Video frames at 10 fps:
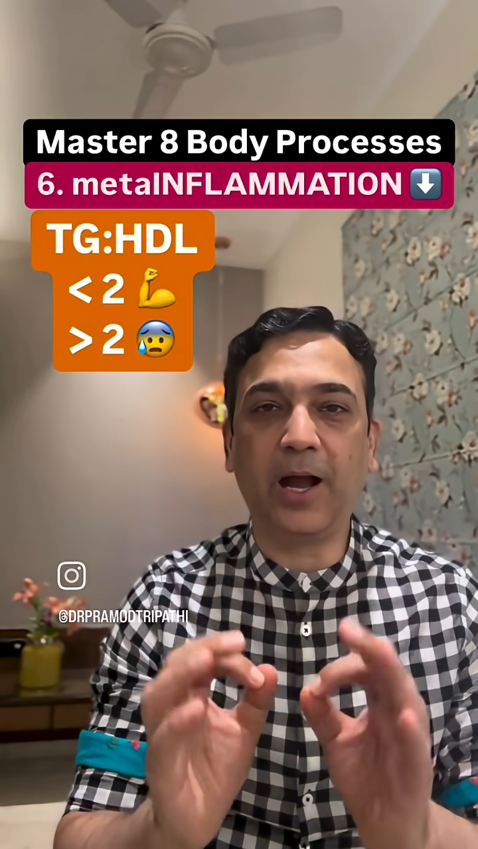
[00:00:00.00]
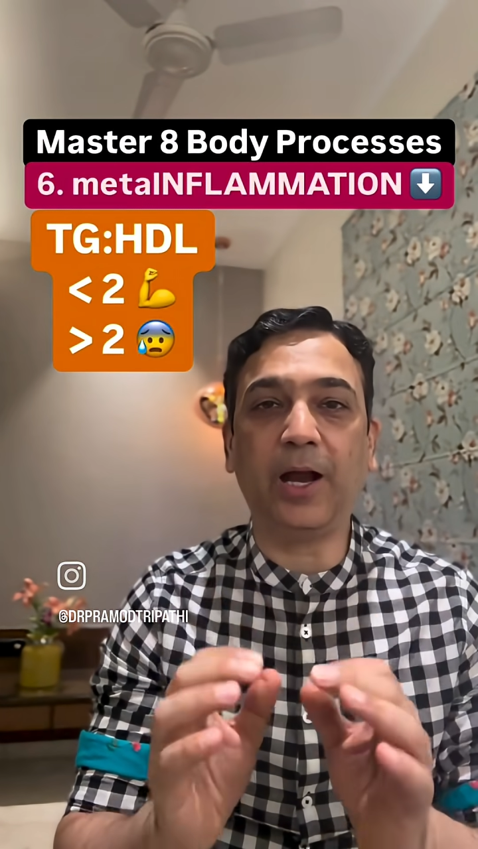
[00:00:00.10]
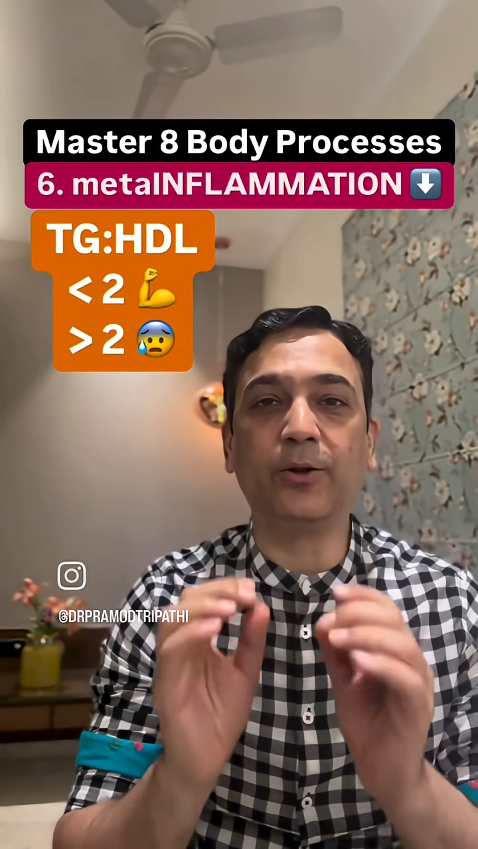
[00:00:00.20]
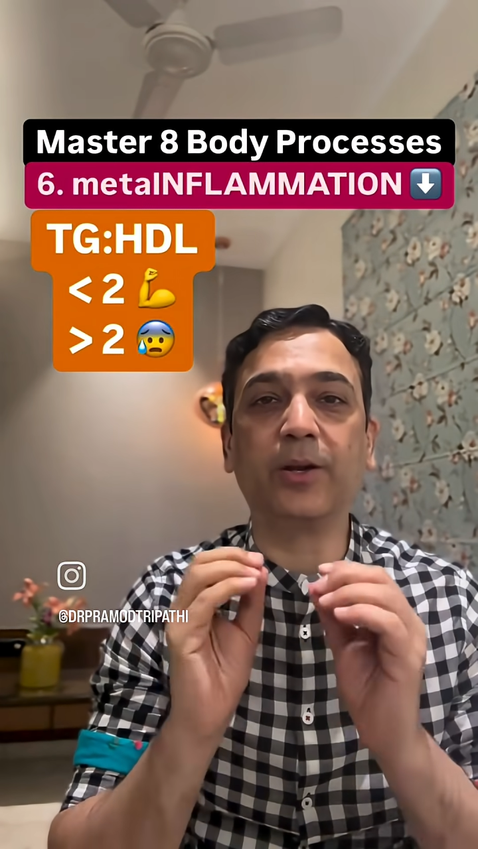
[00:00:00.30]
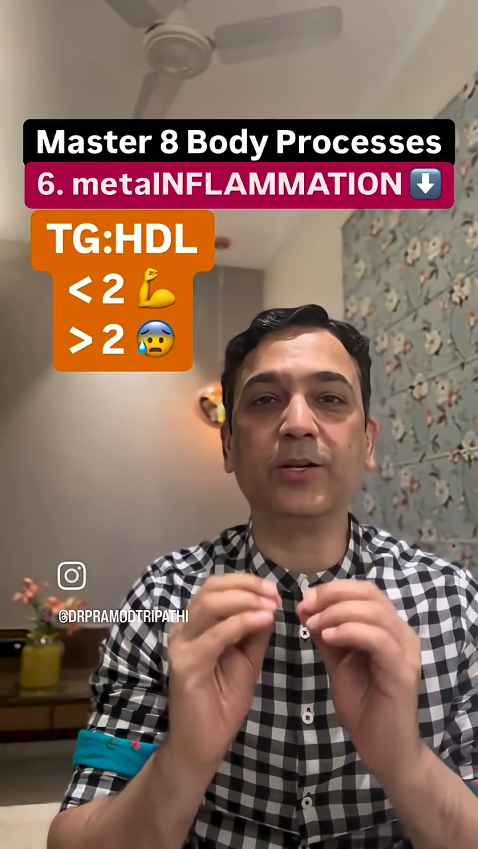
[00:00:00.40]

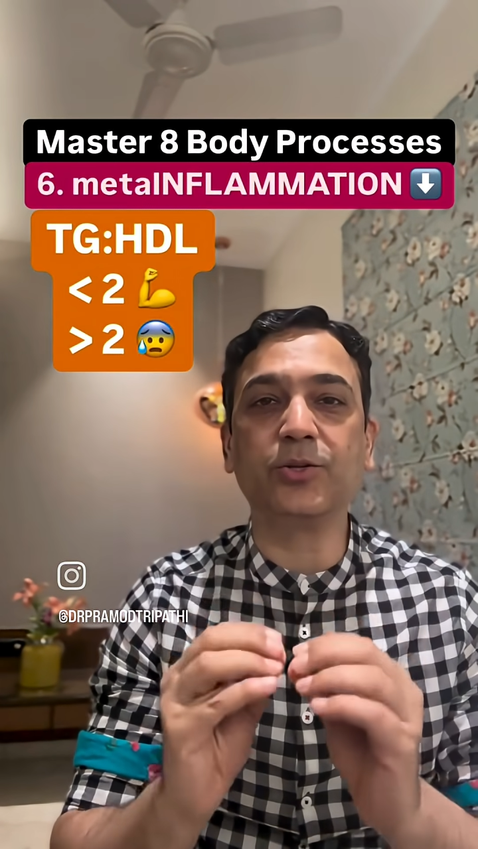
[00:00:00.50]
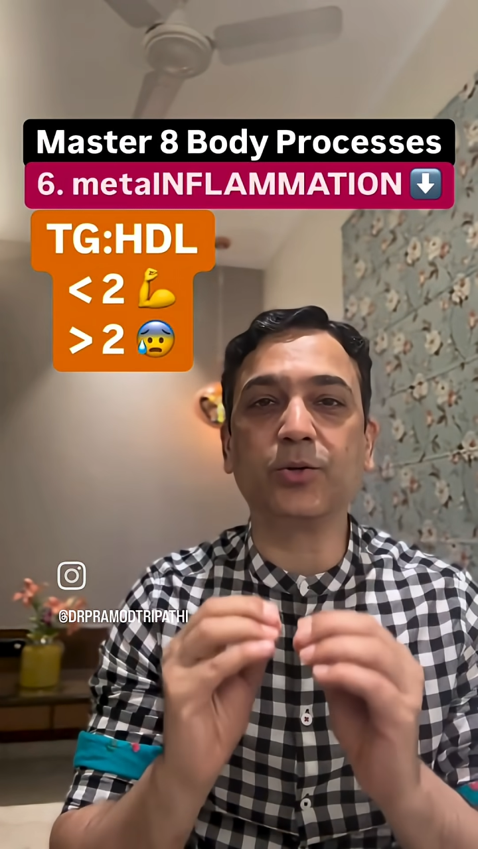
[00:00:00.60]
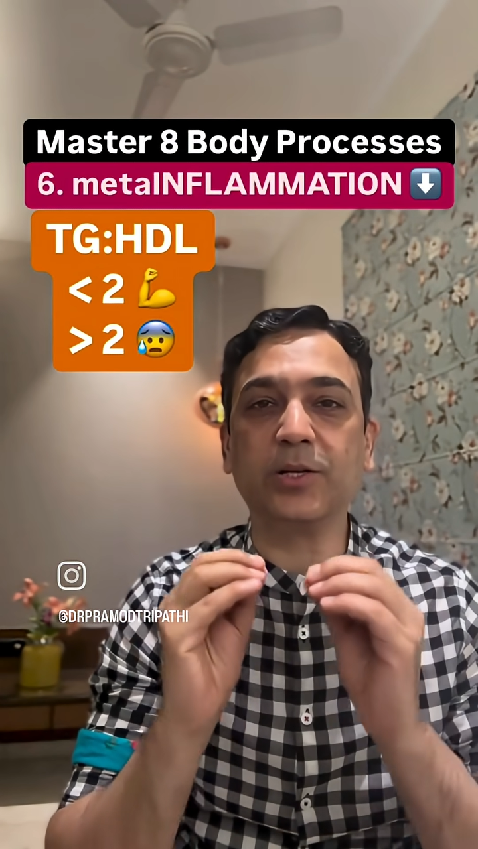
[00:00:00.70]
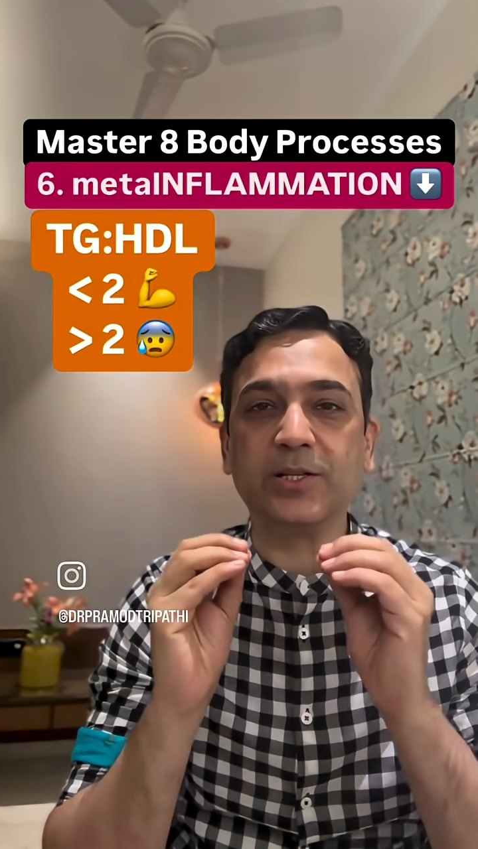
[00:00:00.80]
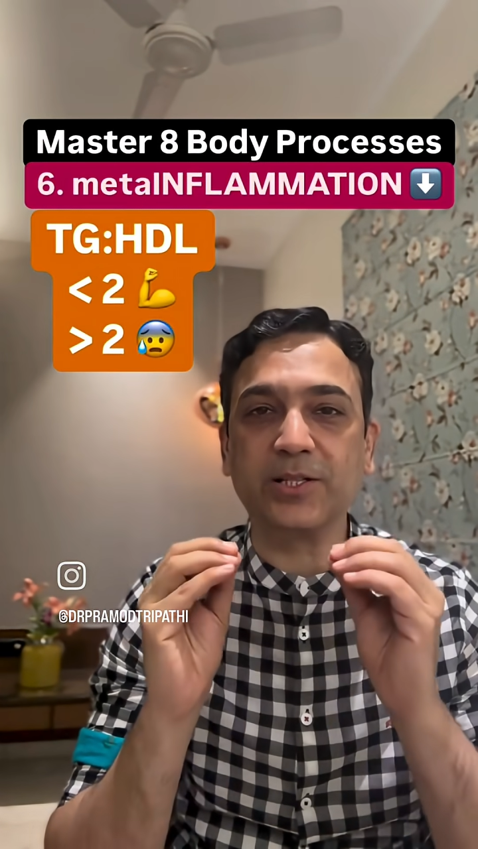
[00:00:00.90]
and you're
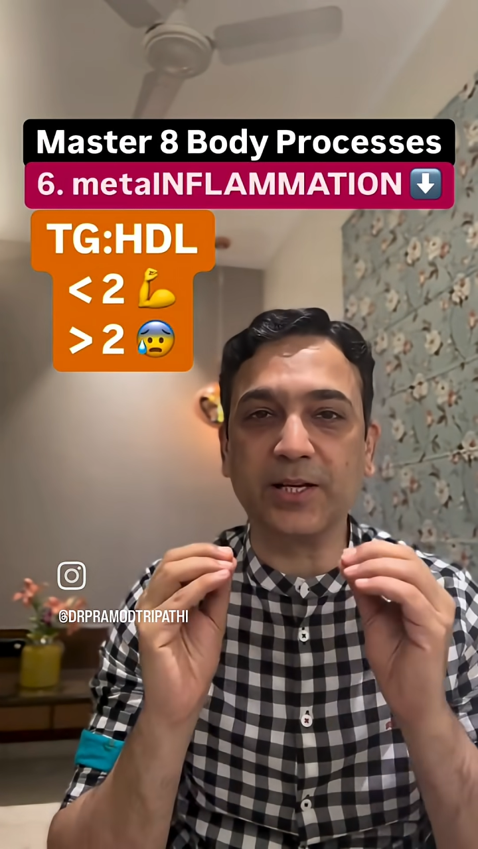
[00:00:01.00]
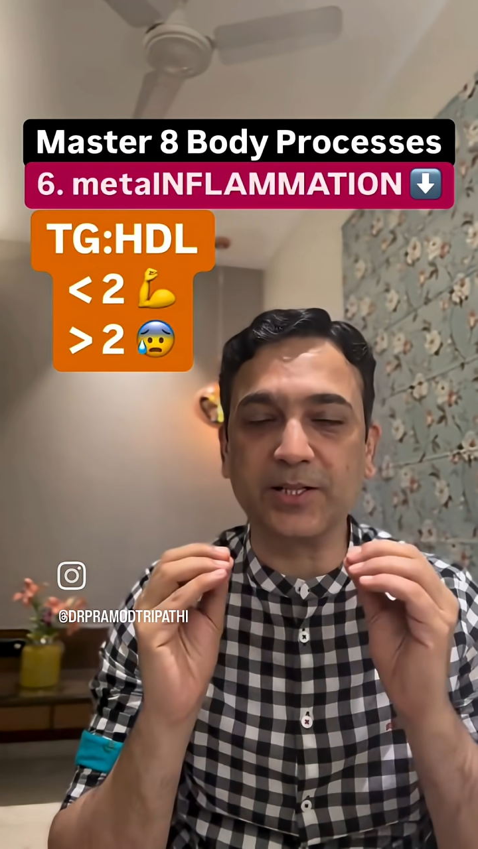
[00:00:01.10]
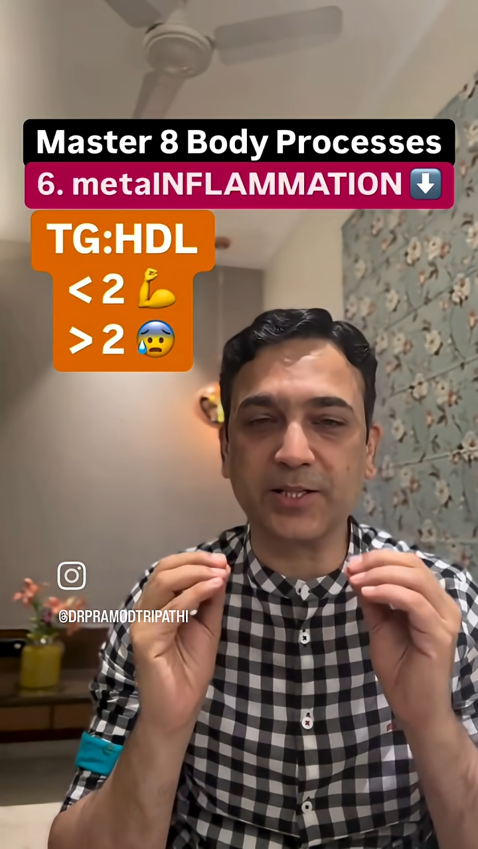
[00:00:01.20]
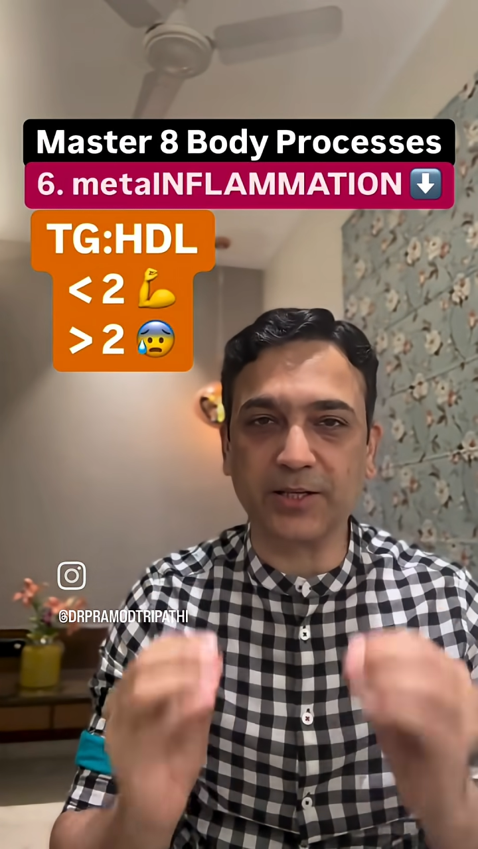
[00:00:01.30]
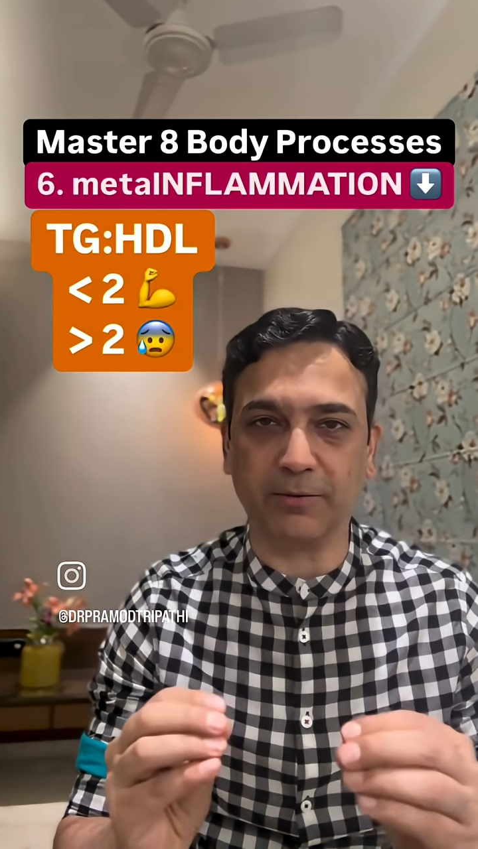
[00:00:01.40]
insulin
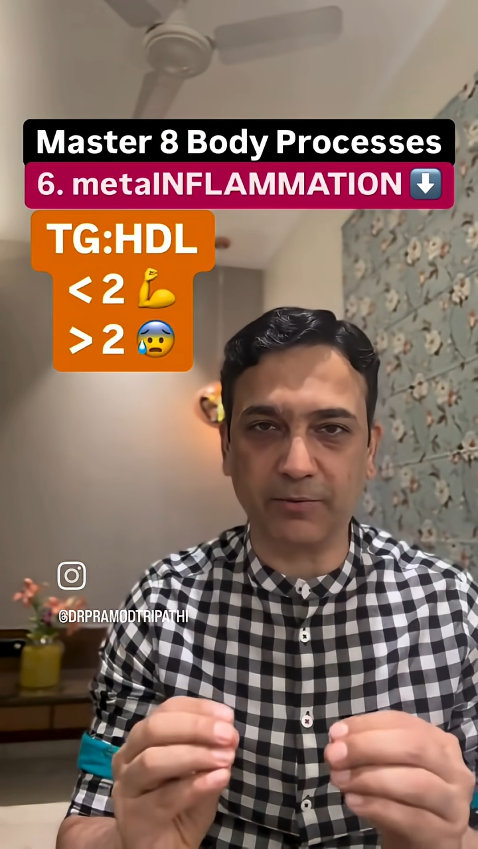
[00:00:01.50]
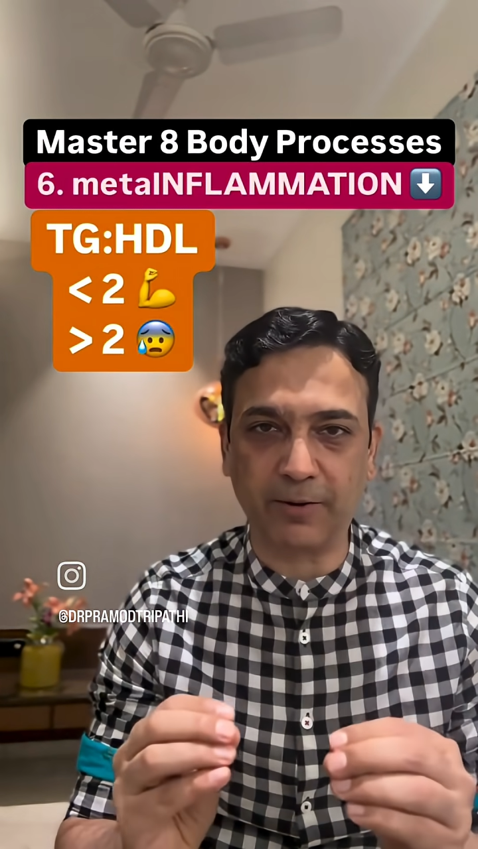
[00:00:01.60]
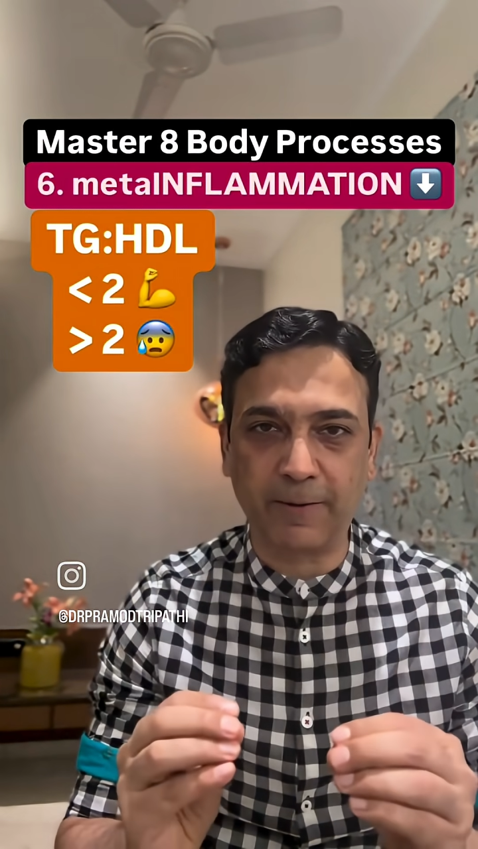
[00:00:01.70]
sensitive.